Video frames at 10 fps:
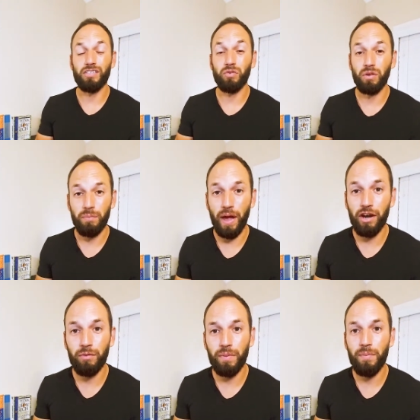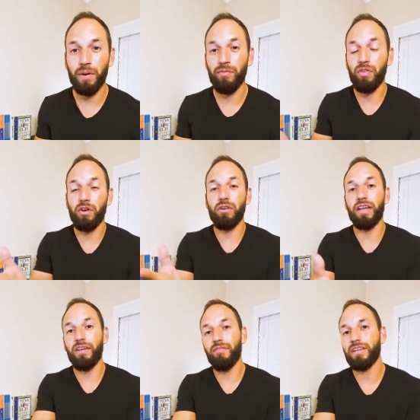It doesn't really matter to me, but if they're
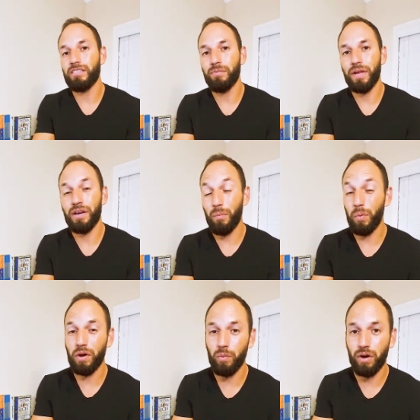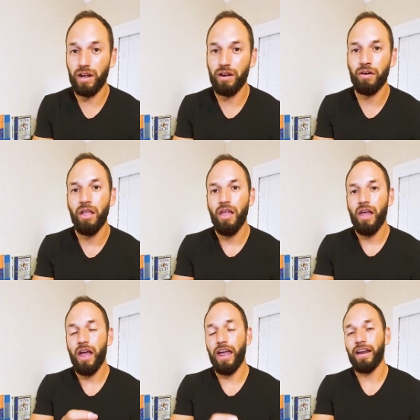going to give it to me in a pre-workout
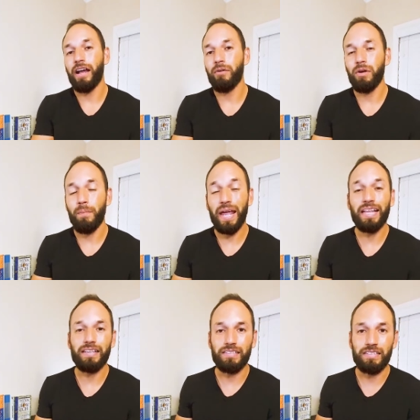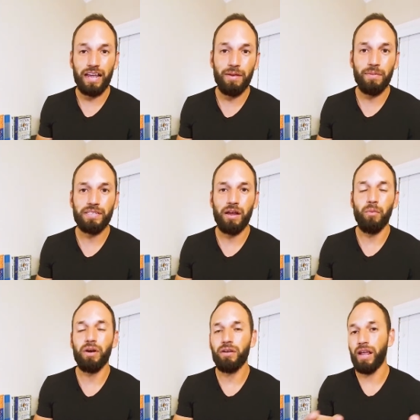and I'm going to pay the same as
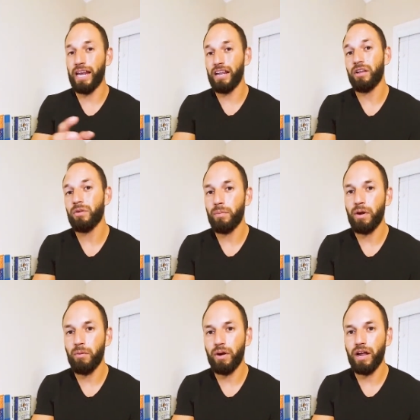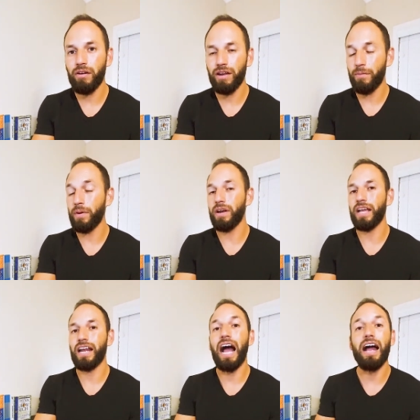I would any other pre-workout and I'm
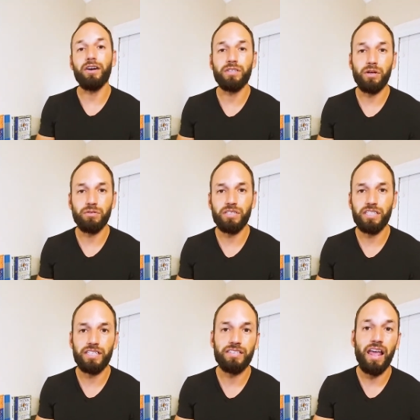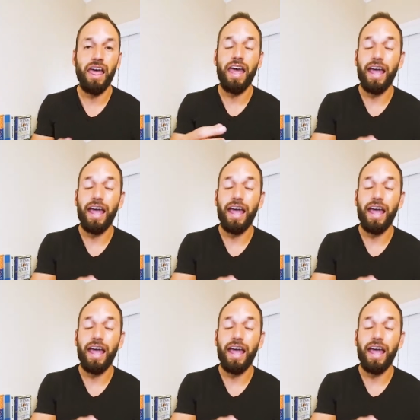going to get higher dosages